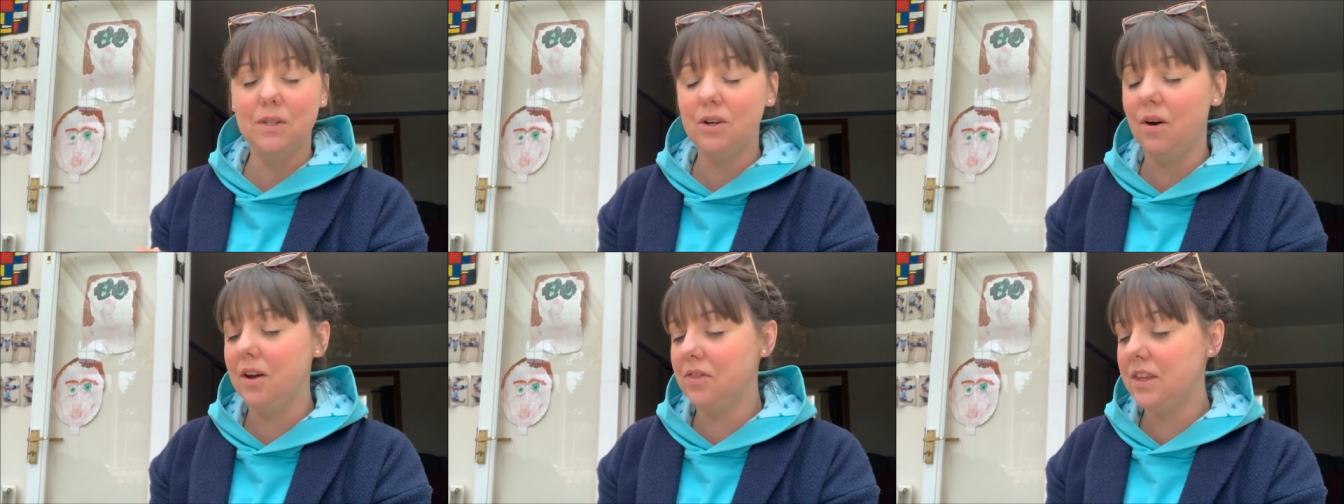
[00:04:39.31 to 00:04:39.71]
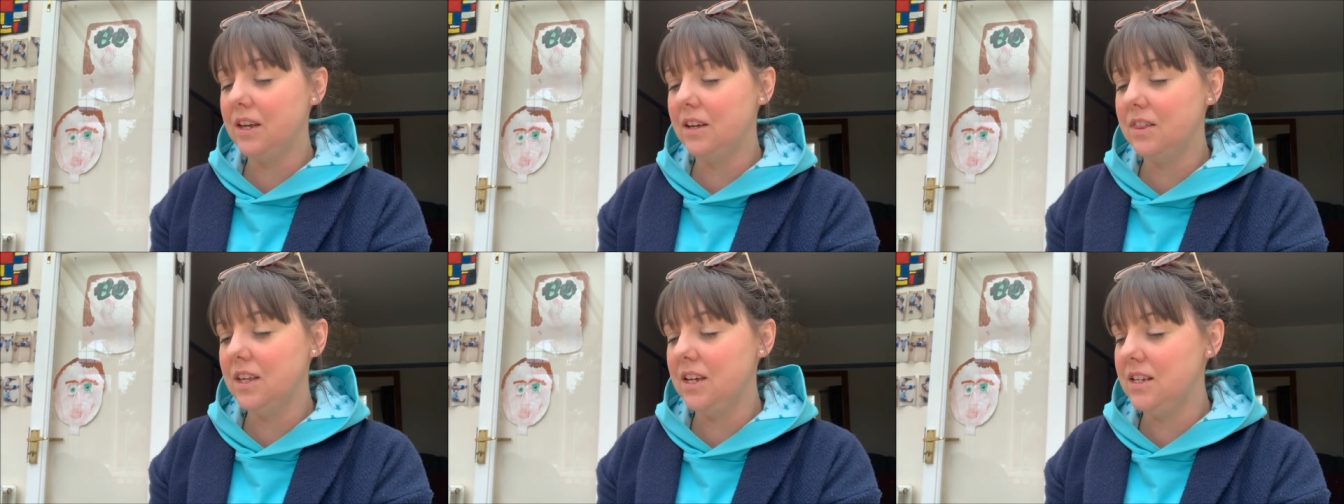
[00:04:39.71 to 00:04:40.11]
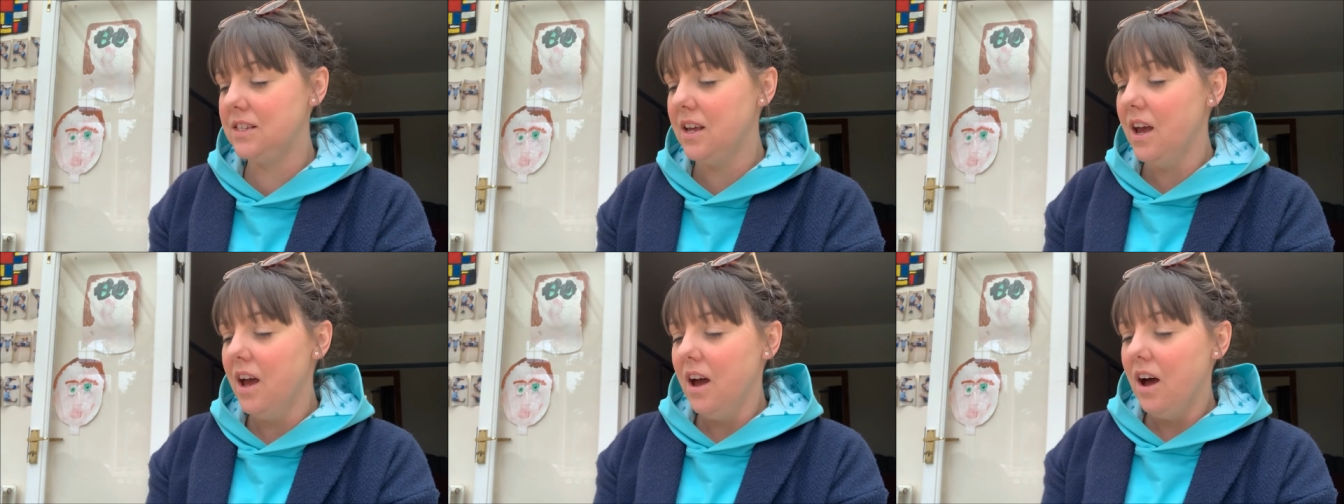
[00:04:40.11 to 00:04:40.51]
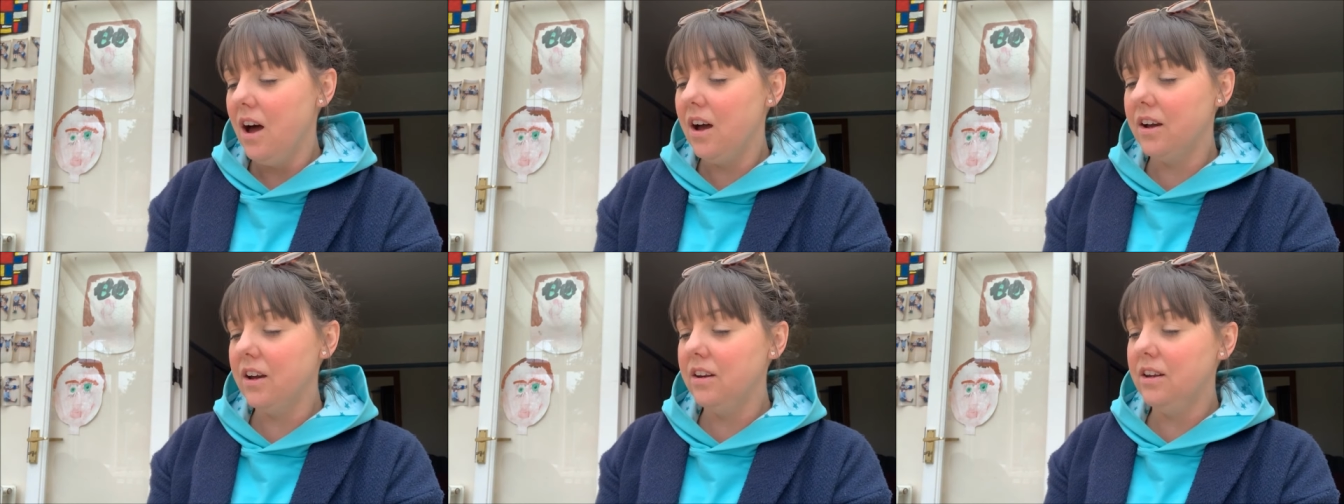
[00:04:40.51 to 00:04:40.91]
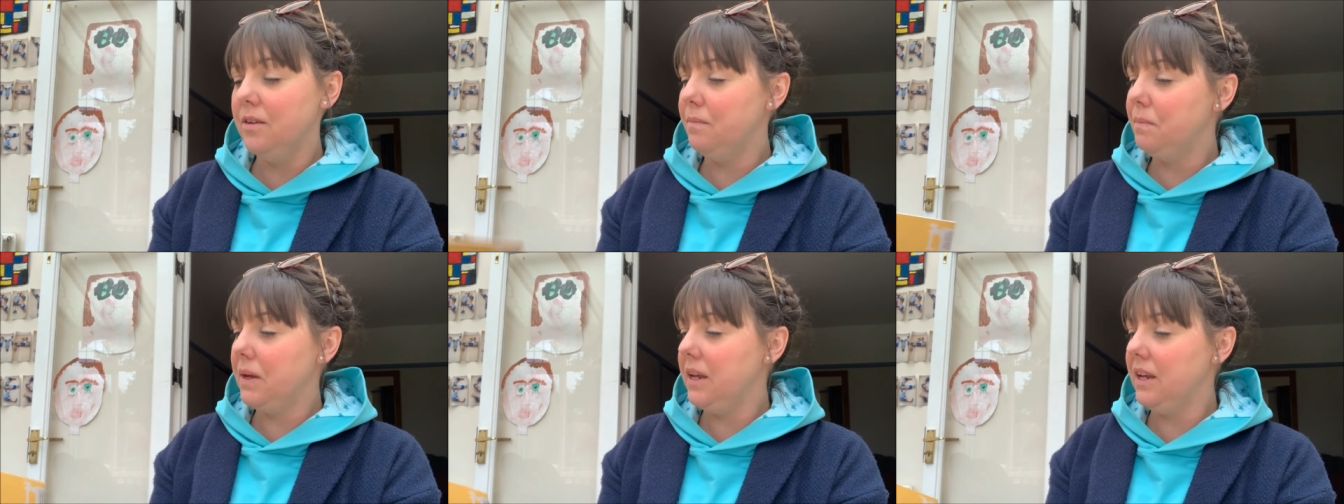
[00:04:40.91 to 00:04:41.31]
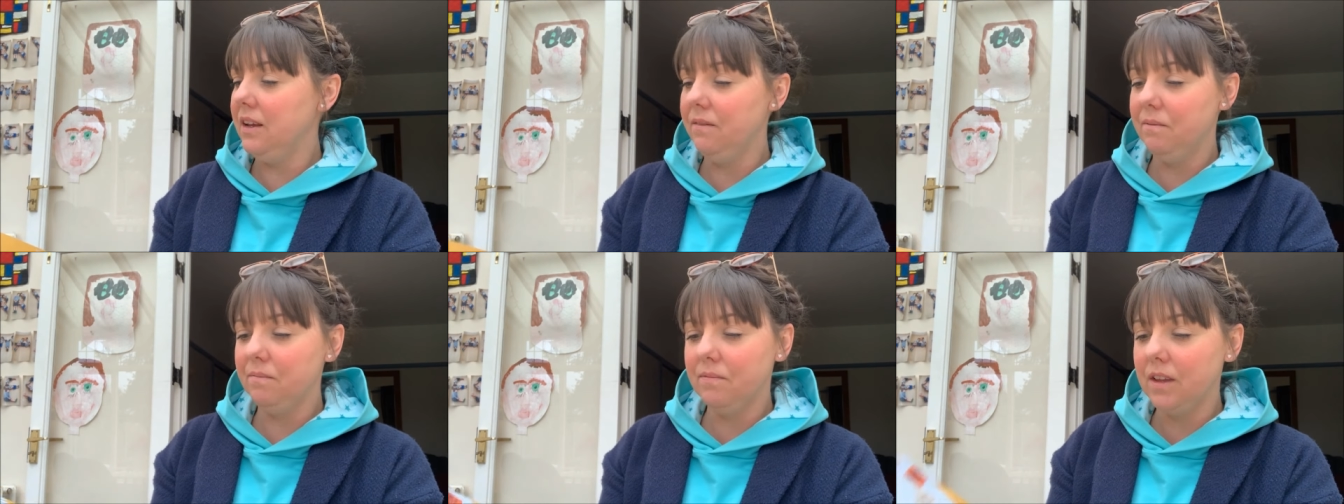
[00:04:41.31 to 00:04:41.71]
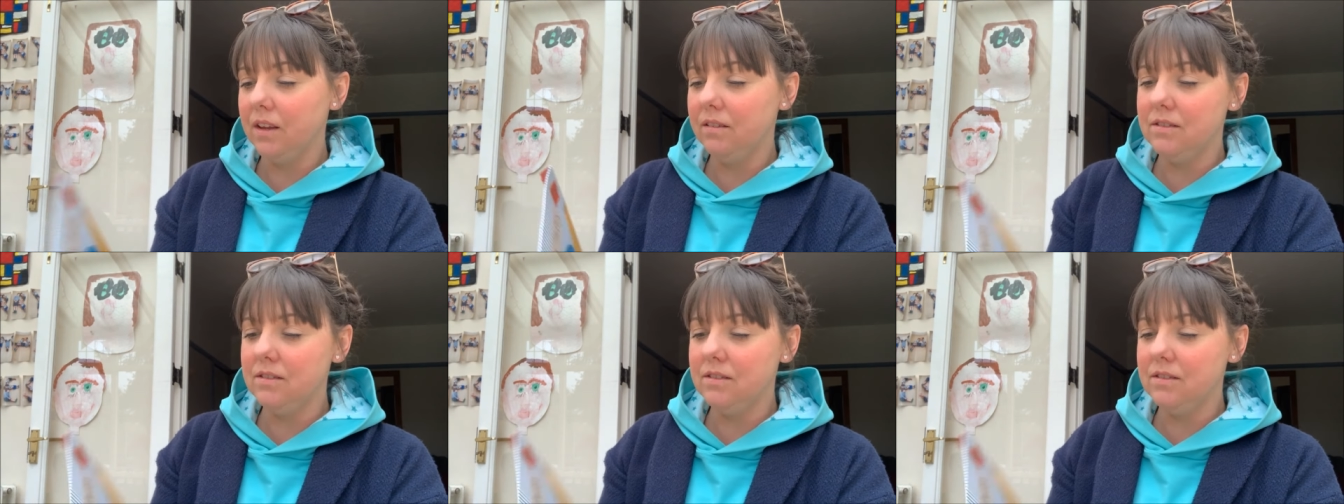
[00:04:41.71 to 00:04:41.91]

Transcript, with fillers: So I think these are gonna be